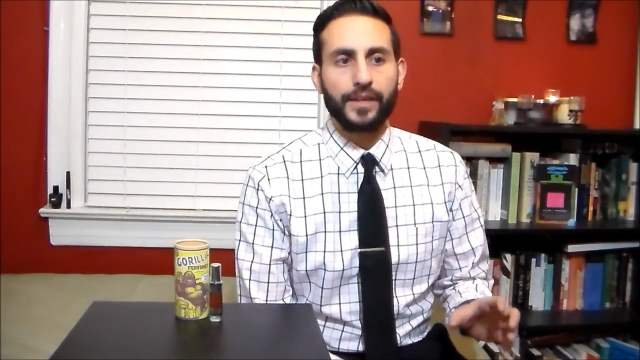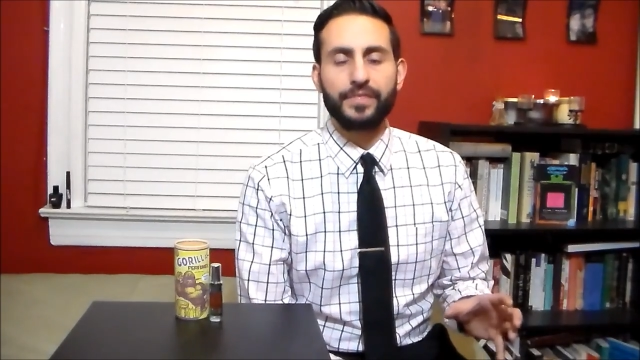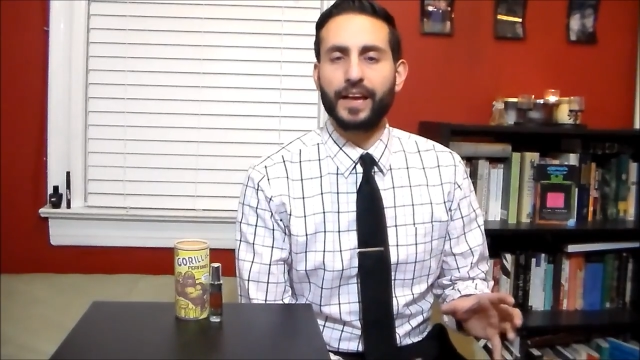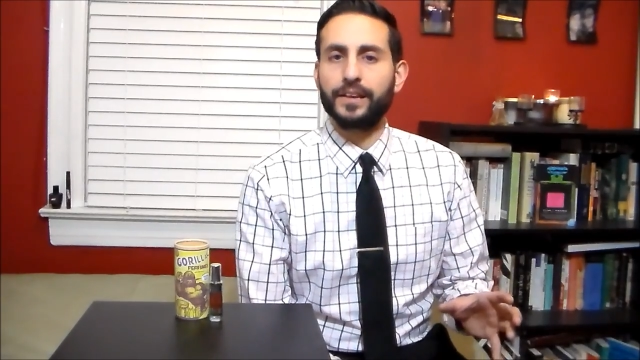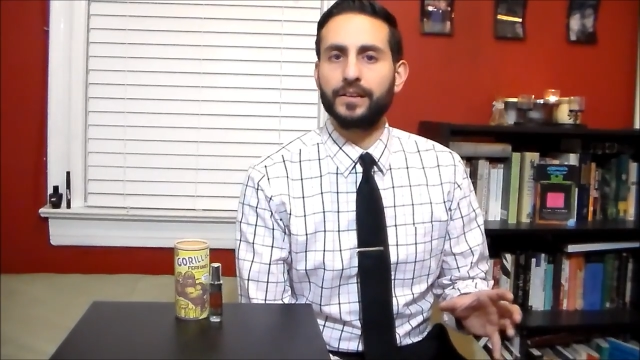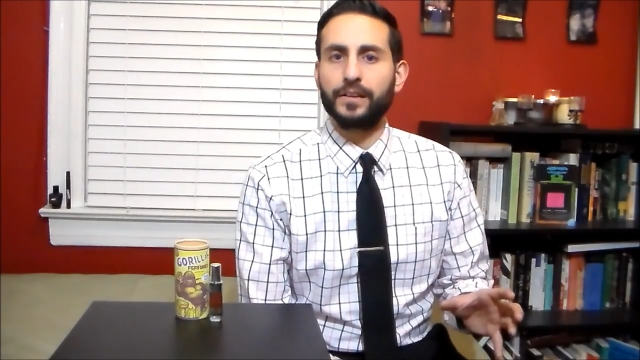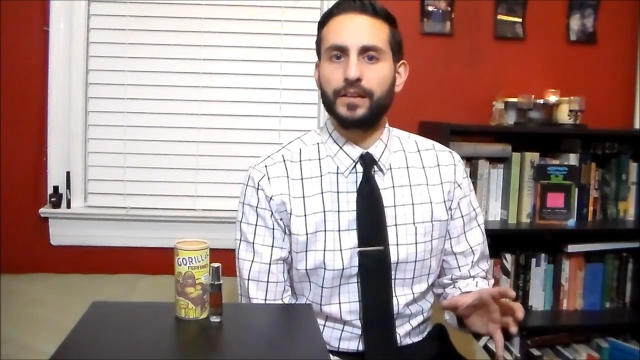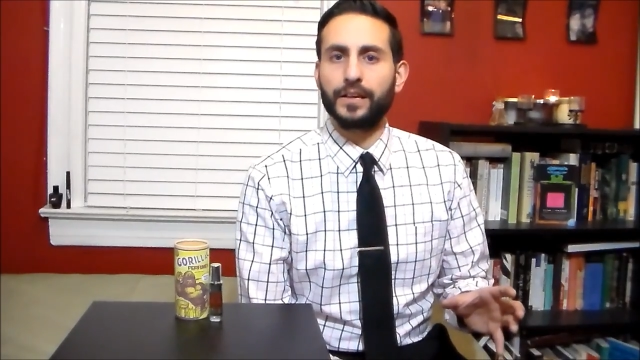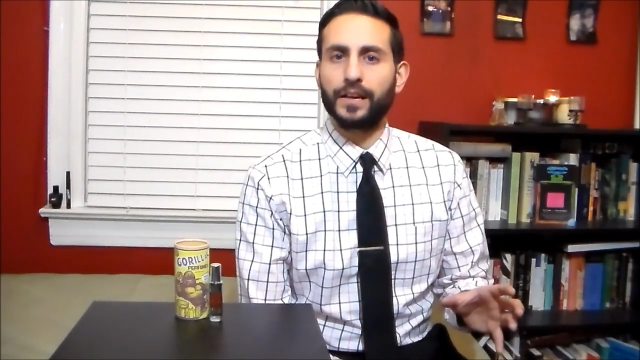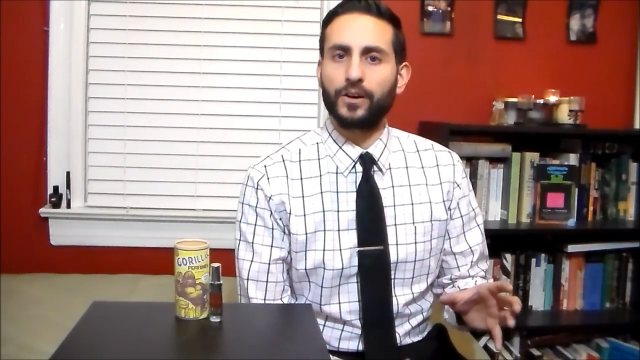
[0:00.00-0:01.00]
and
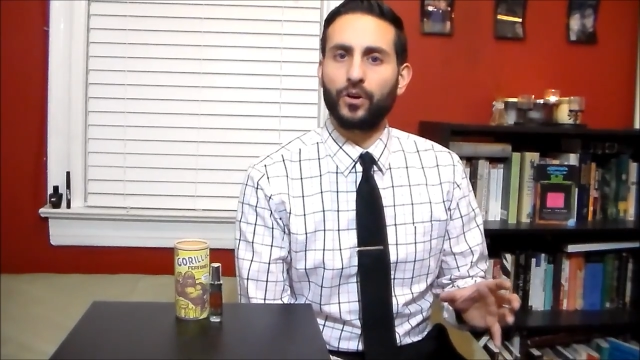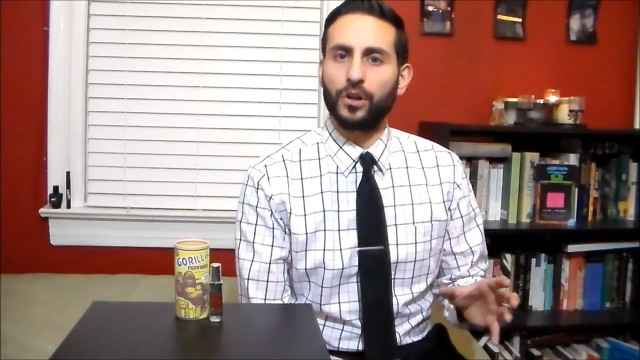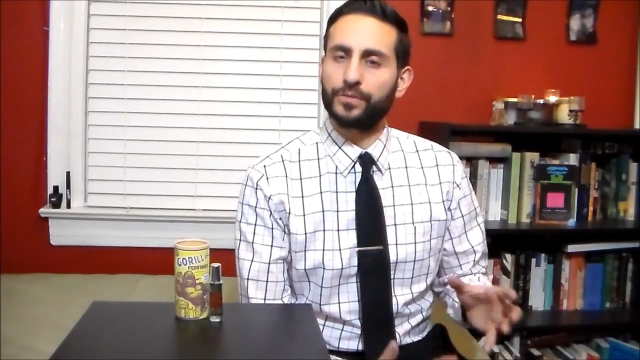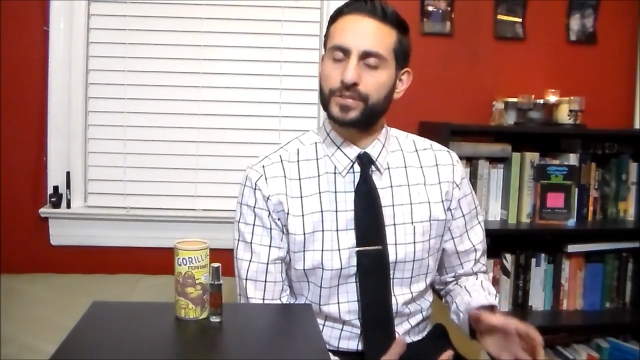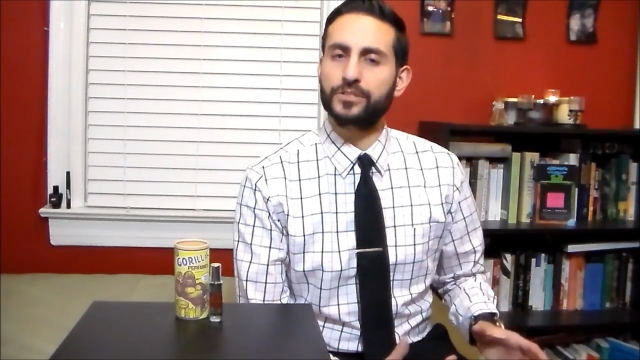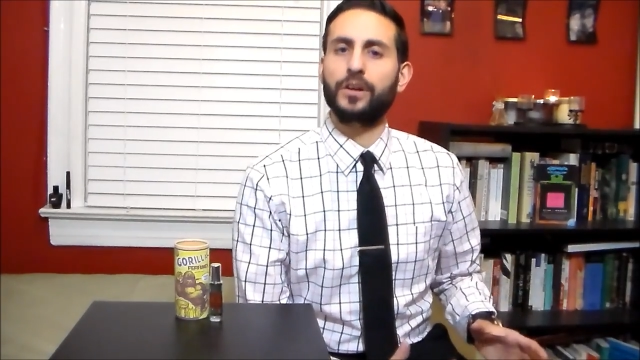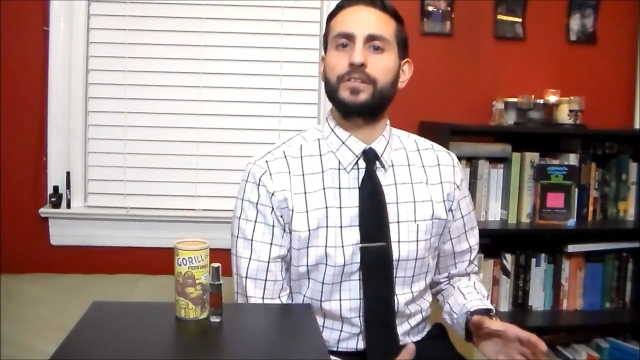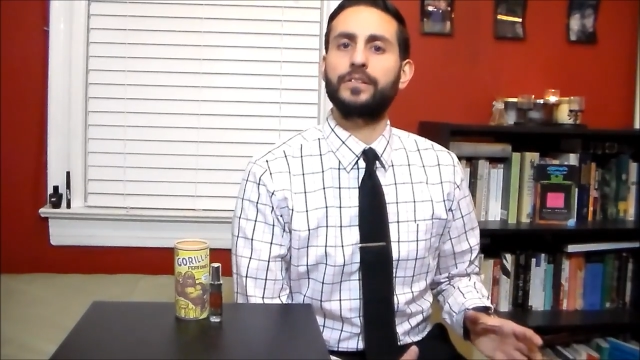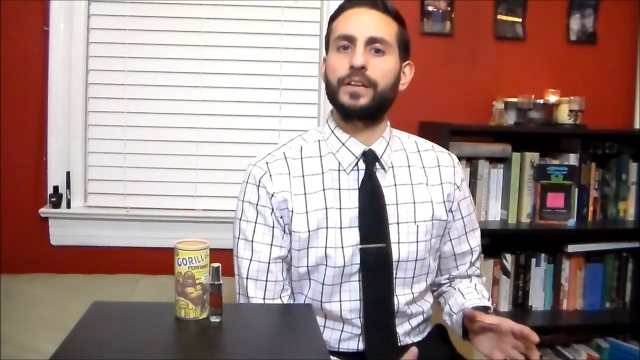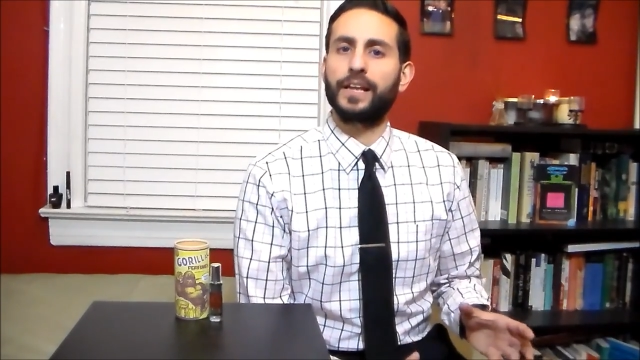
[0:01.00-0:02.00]
then all of a
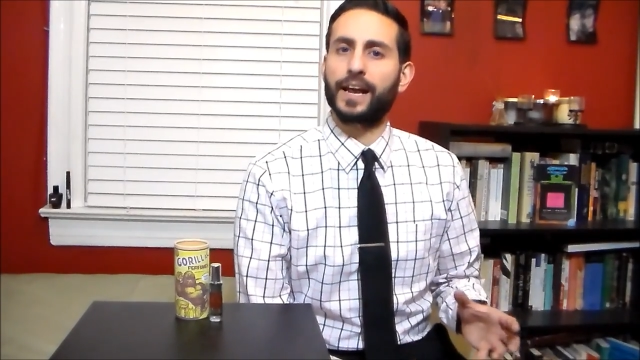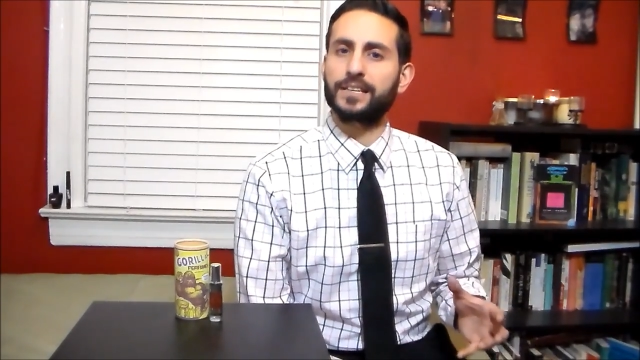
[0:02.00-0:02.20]
sudden it